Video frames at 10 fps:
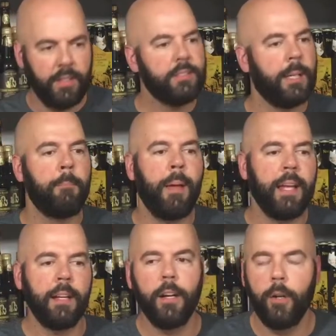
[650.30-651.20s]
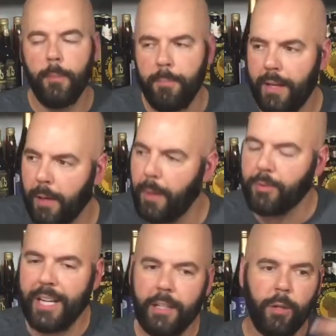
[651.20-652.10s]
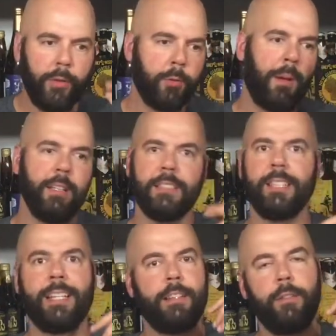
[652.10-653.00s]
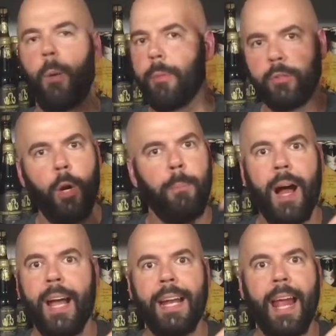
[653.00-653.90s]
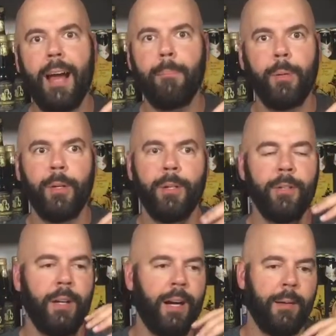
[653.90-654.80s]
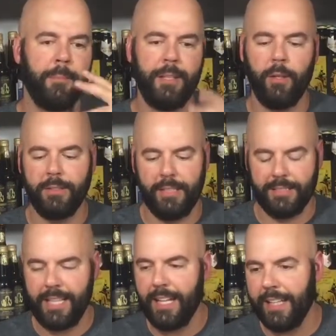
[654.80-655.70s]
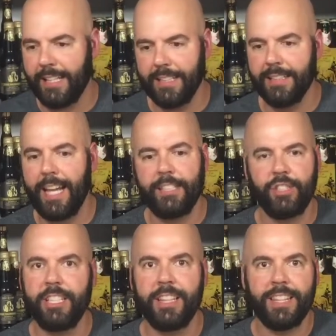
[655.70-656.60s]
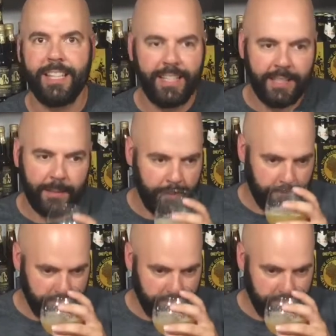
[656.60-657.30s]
Some mango, you know, I'm trying to go through my list. Like, nope, there's no pineapple. You know, it's not like a lychee thing.